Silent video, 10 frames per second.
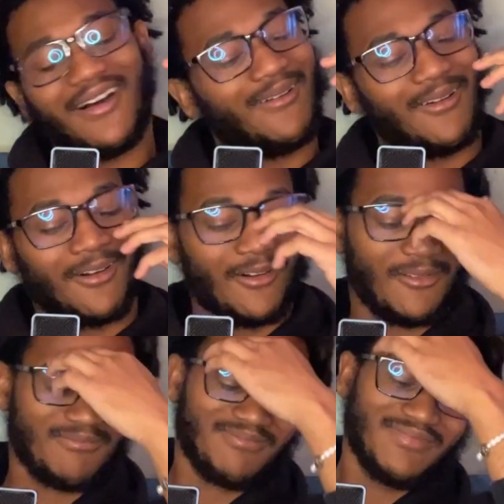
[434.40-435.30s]

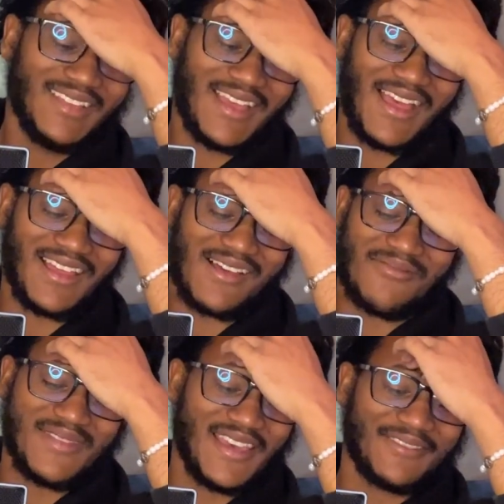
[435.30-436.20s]
Oh, oh
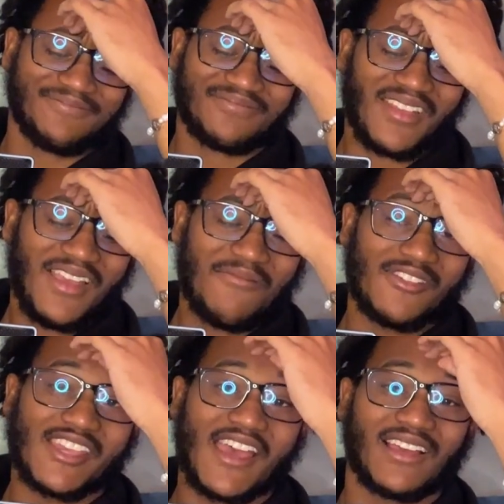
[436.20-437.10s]
man. But
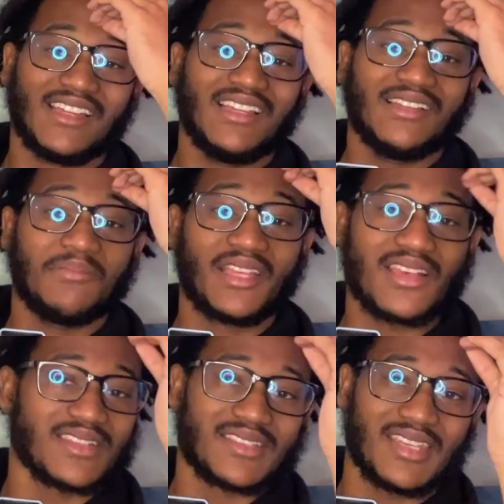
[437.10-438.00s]
yeah,
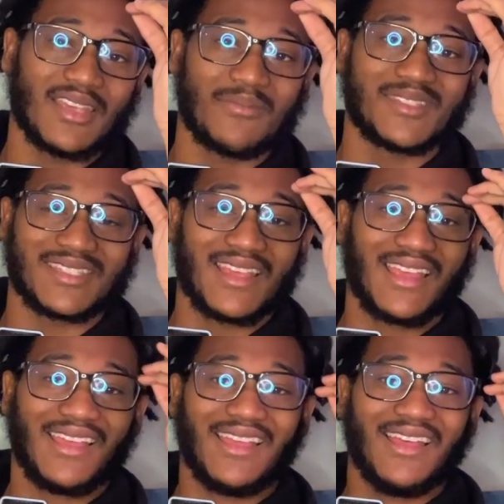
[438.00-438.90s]
because of Tibbs,
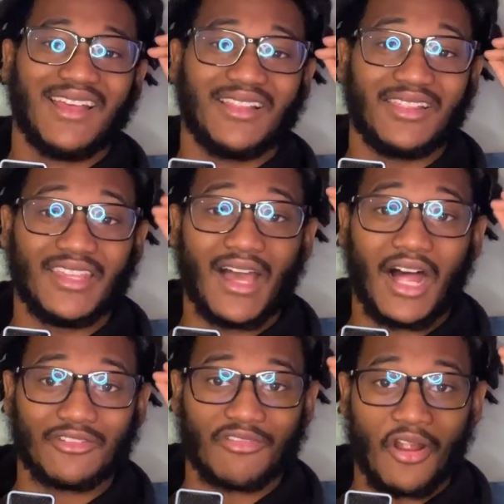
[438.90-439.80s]

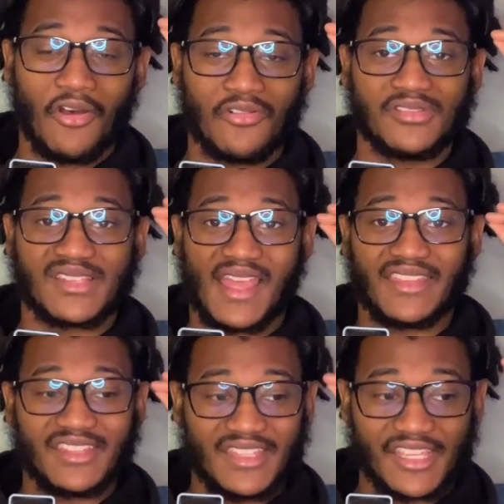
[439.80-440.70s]
Leon Rose and
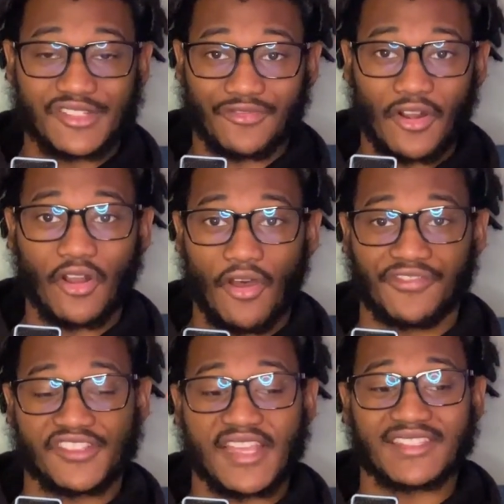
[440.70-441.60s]
the Knicks front
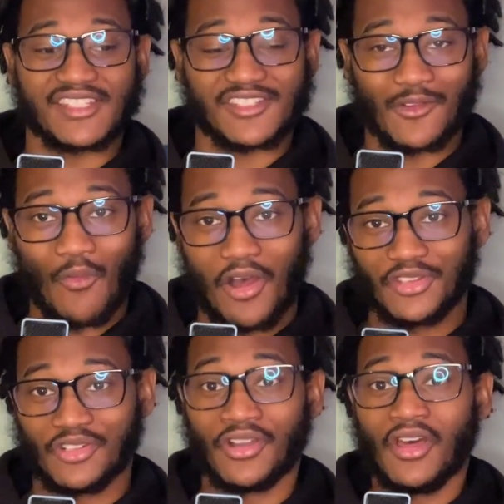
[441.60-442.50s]
office had to
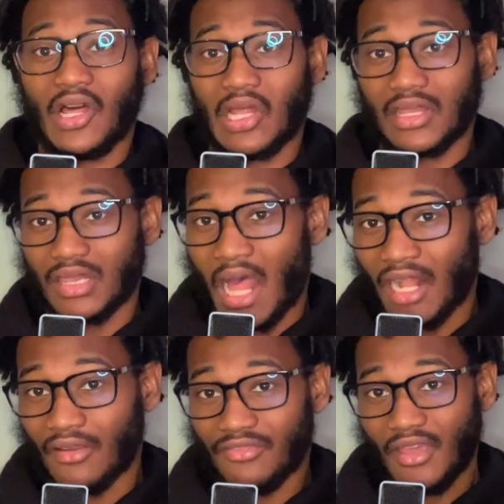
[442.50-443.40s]
squander a lot
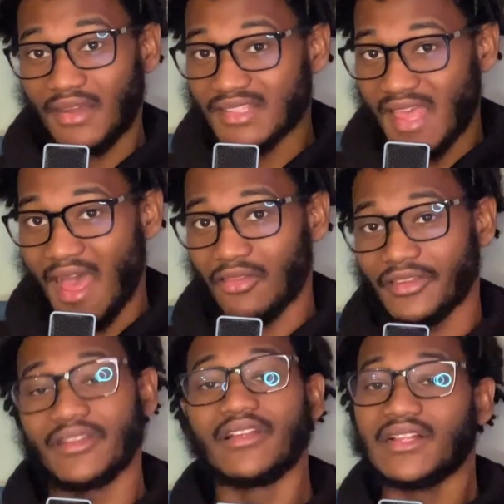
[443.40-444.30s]
of young
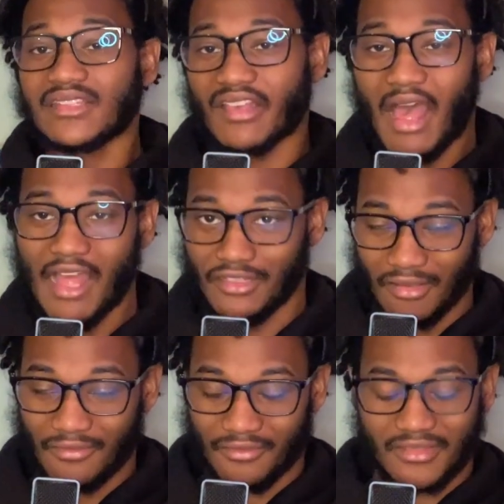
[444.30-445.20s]
talent to
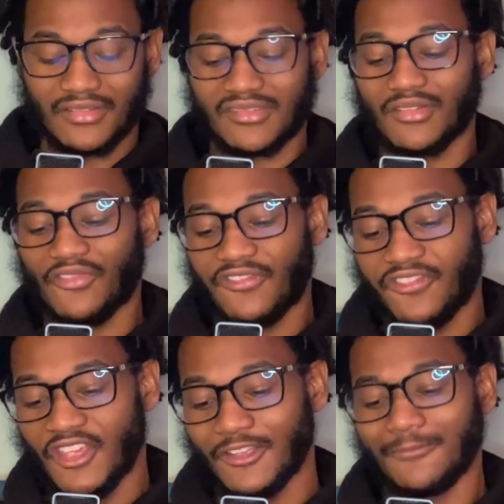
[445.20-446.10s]
to
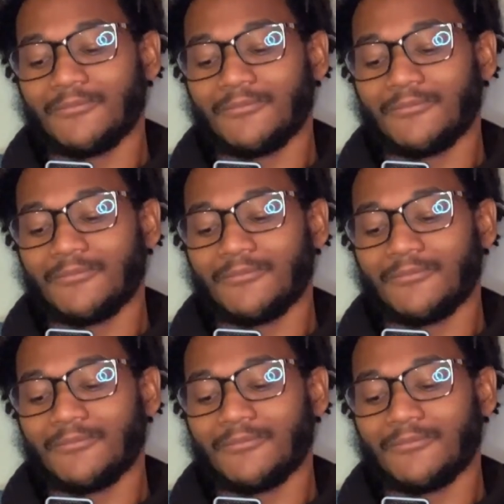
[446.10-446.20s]
fit